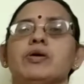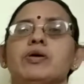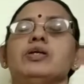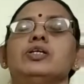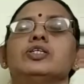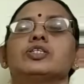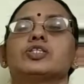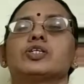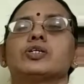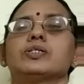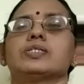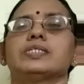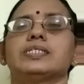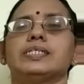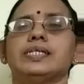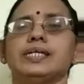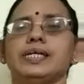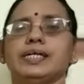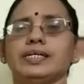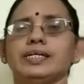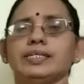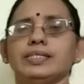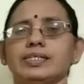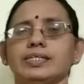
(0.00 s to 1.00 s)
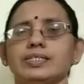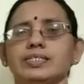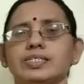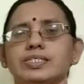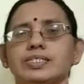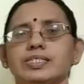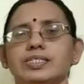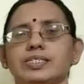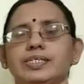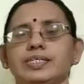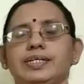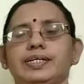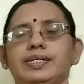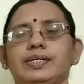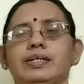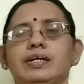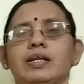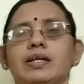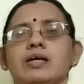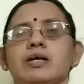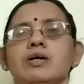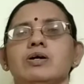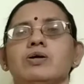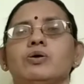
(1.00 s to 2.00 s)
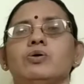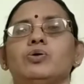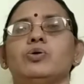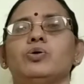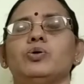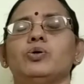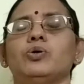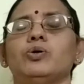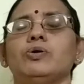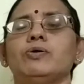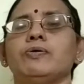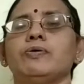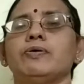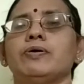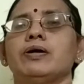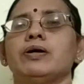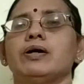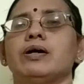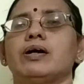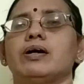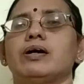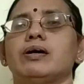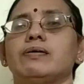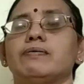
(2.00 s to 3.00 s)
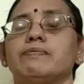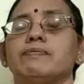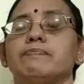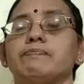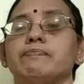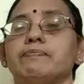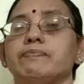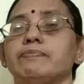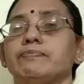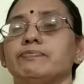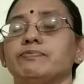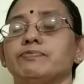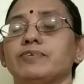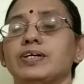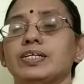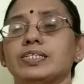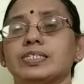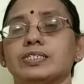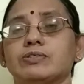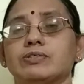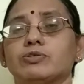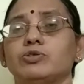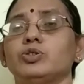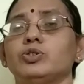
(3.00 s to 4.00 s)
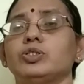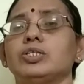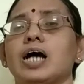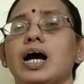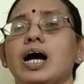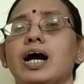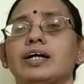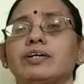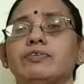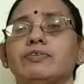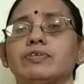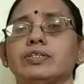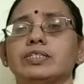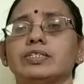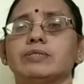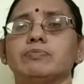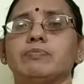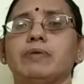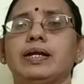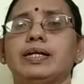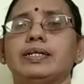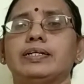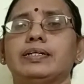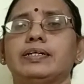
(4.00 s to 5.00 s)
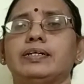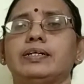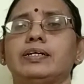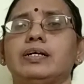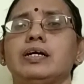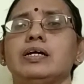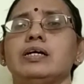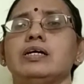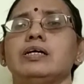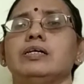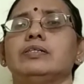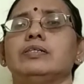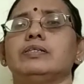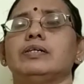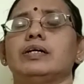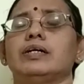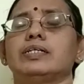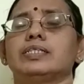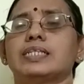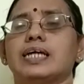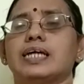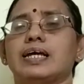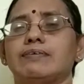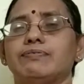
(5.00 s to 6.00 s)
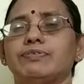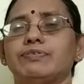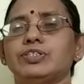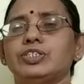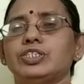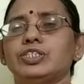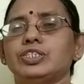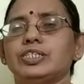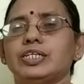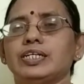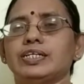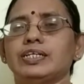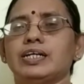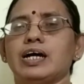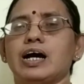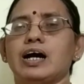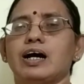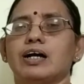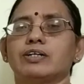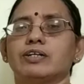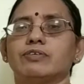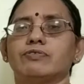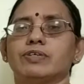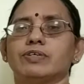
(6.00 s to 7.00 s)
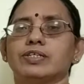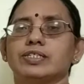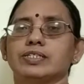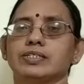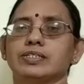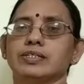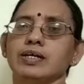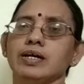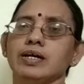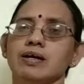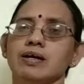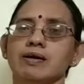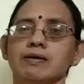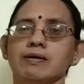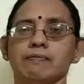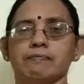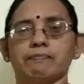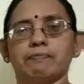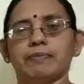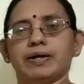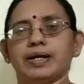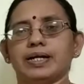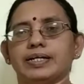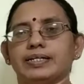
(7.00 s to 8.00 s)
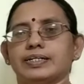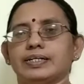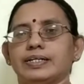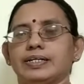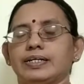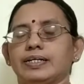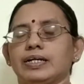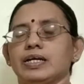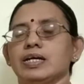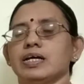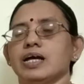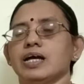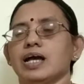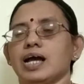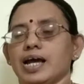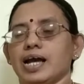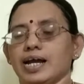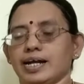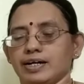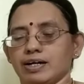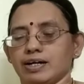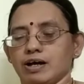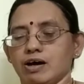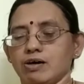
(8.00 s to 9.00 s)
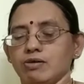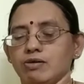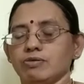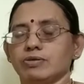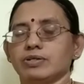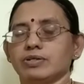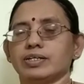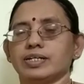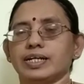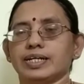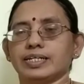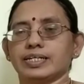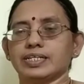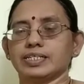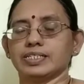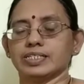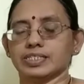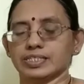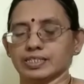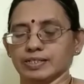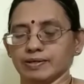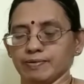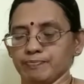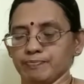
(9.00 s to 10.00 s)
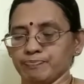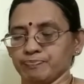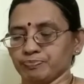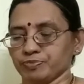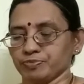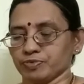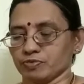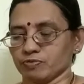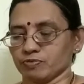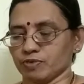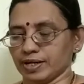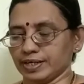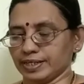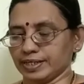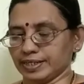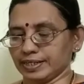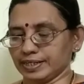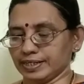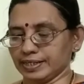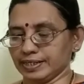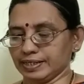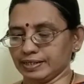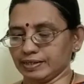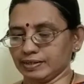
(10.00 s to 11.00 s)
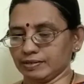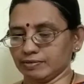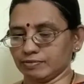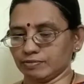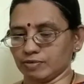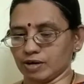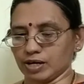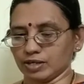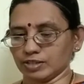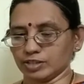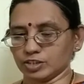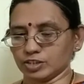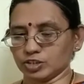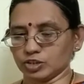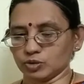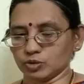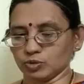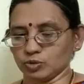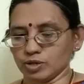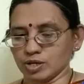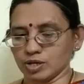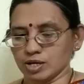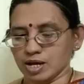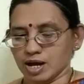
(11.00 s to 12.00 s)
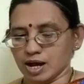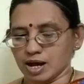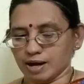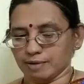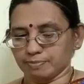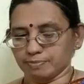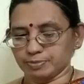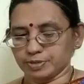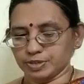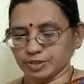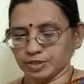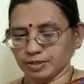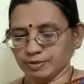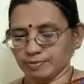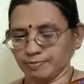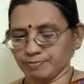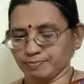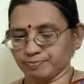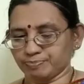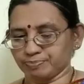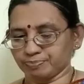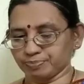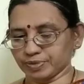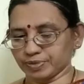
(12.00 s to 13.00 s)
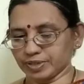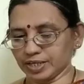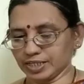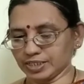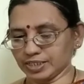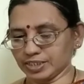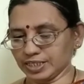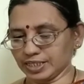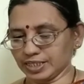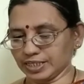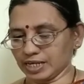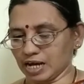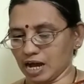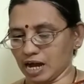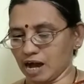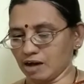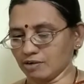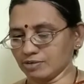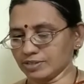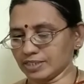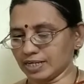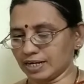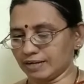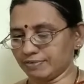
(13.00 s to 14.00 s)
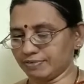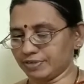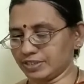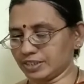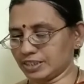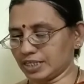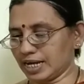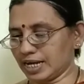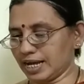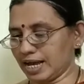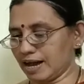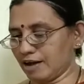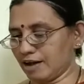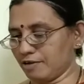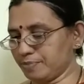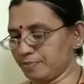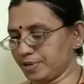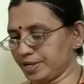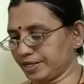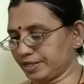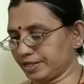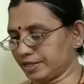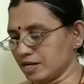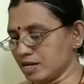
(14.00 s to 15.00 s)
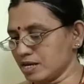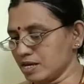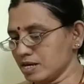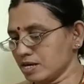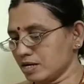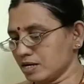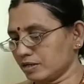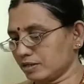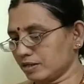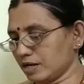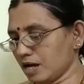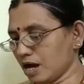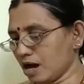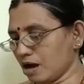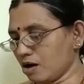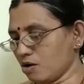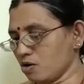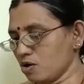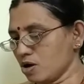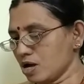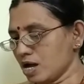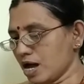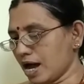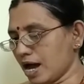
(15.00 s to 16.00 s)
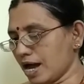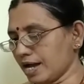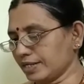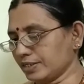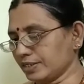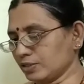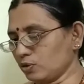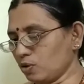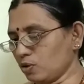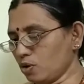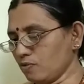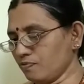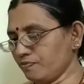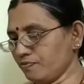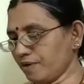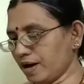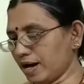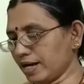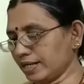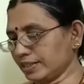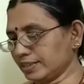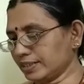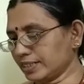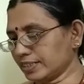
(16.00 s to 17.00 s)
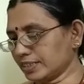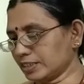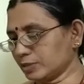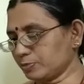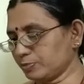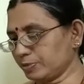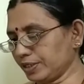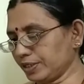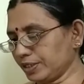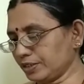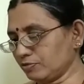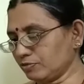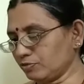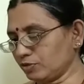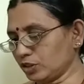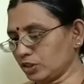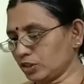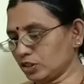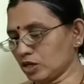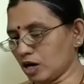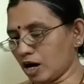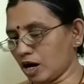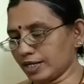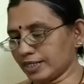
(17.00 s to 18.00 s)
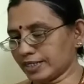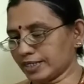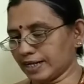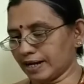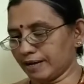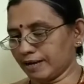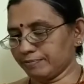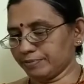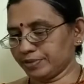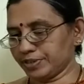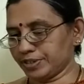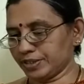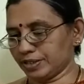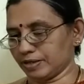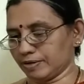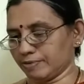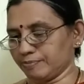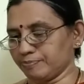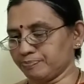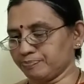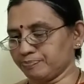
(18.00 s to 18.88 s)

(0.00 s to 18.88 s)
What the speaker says: So seeing this scene, who whose heart was melted? The selfish giant heart was melted. And now let us see what did he wanted to observe. The giant, how selfish I have been. Now I know why the spring would not come here.